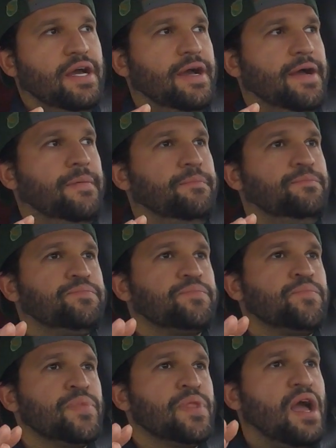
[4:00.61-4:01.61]

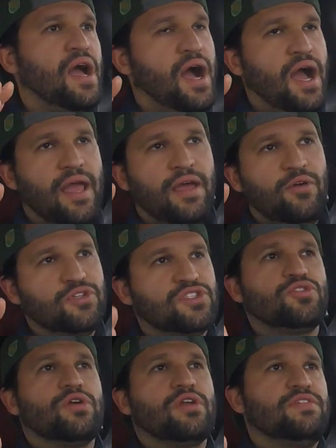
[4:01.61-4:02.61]
um, I, it was
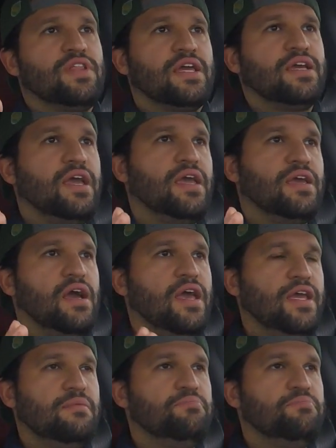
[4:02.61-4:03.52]
sort of like a,